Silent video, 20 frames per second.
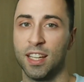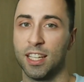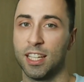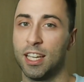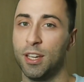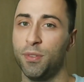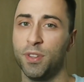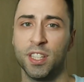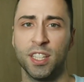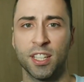
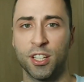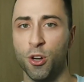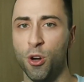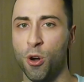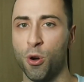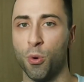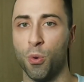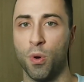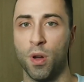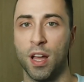give it a
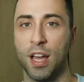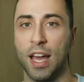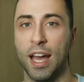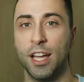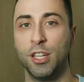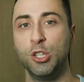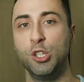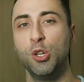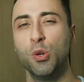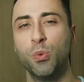go
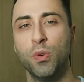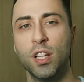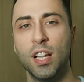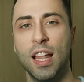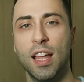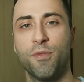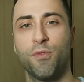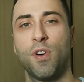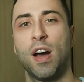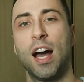and you will
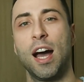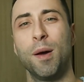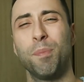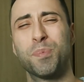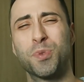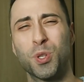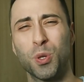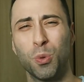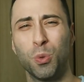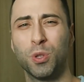have
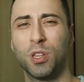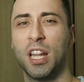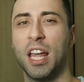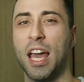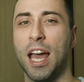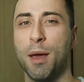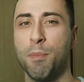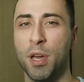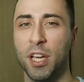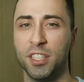absolutely
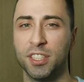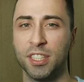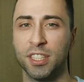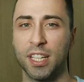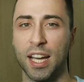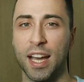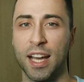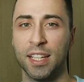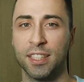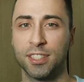amazing
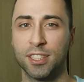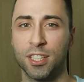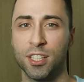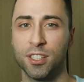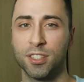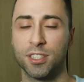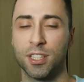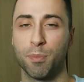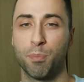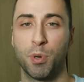
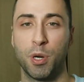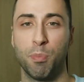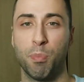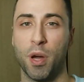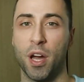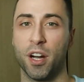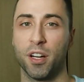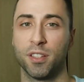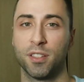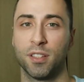answers
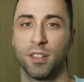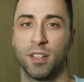prepared.